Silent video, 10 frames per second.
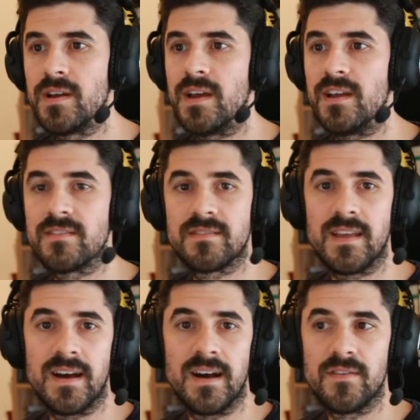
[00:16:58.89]
and
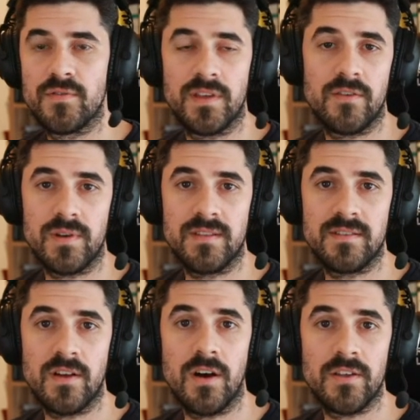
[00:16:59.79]
for that
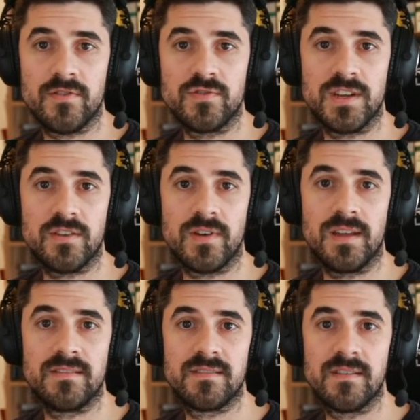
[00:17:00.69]
reason also
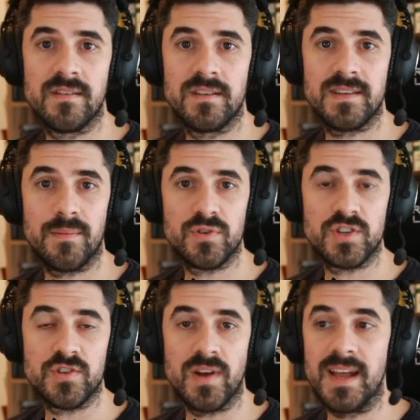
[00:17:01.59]
generates
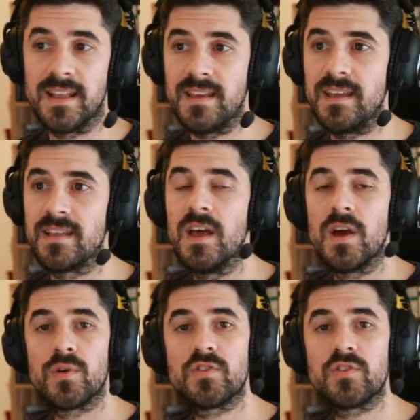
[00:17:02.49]
temperature and heat, which